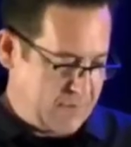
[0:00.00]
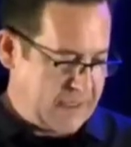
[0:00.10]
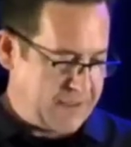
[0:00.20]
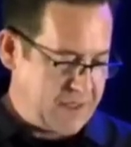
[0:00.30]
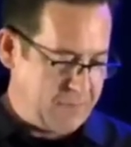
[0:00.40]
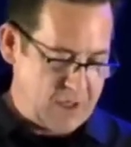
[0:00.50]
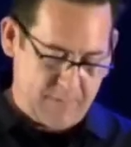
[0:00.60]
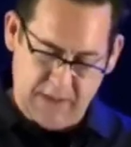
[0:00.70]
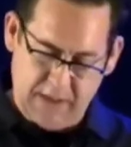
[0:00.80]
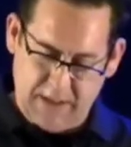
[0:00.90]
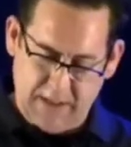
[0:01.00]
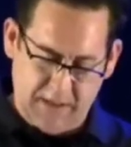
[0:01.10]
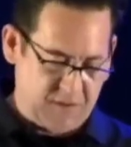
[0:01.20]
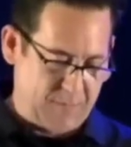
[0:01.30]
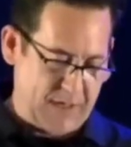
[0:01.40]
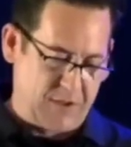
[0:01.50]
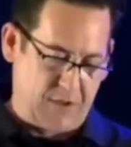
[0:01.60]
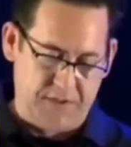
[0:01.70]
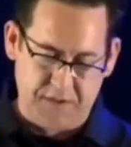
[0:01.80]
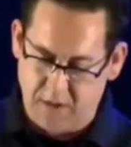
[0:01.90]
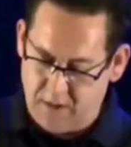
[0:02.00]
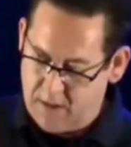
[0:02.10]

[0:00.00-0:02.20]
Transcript: as a plumbing and heating specialist.